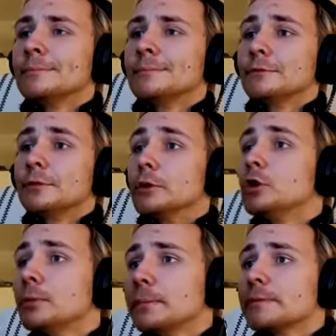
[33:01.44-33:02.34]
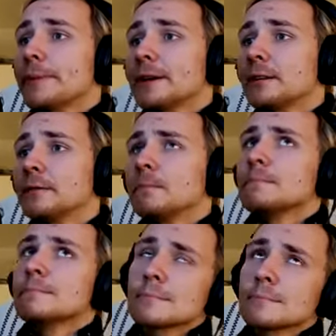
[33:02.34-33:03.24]
From a human perspective,
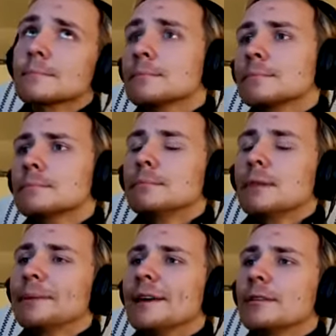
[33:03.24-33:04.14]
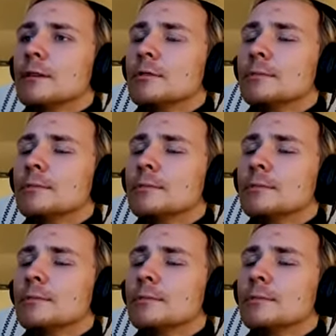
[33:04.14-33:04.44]
maybe less so.